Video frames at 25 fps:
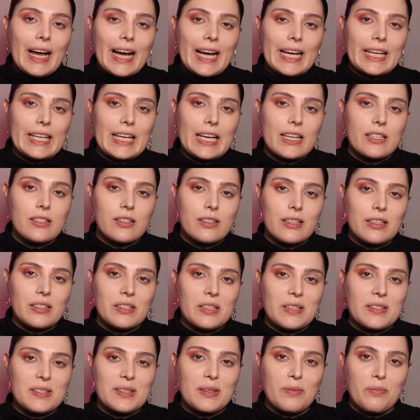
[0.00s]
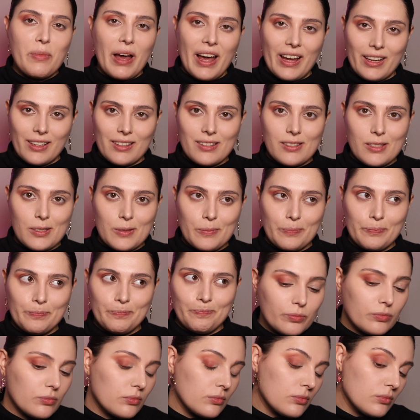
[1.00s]
I guess this is the max.
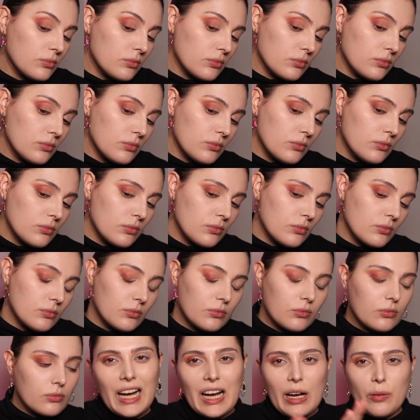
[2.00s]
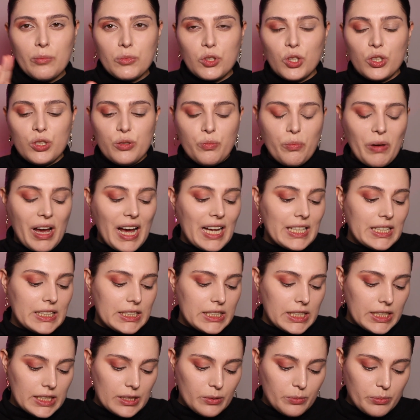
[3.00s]
I'm not mad
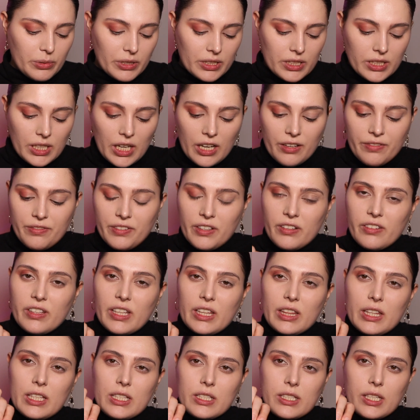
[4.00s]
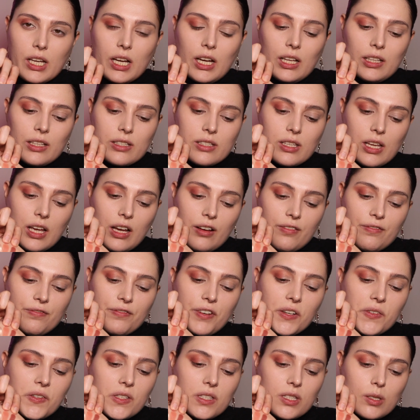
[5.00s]
at it, but I feel that these colors have
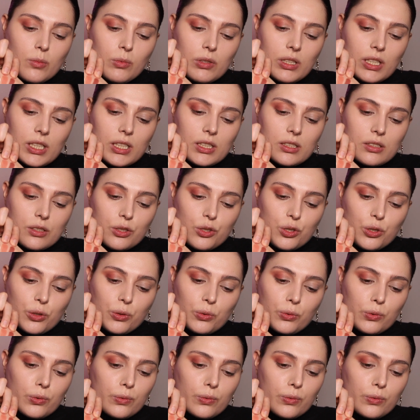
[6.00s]
very similar undertone.